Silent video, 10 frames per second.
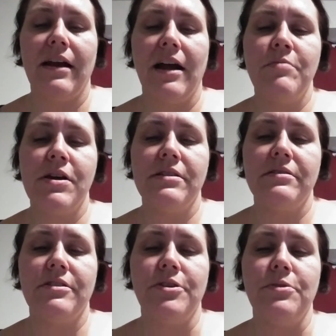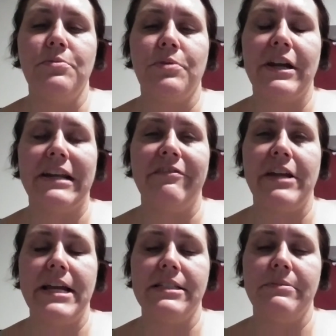I'm not too worried if he
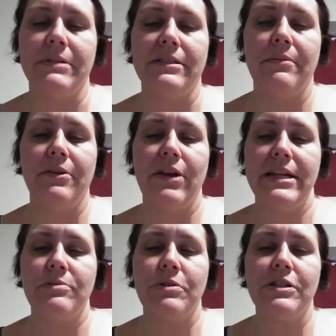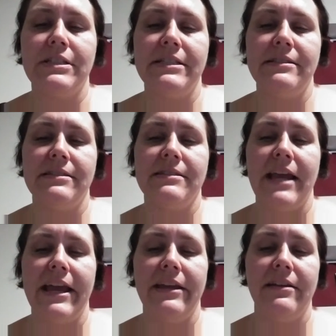can't spell WH words. He's
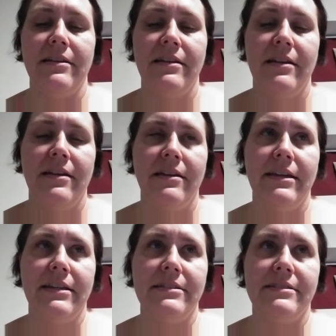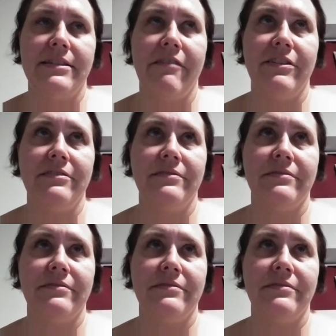7.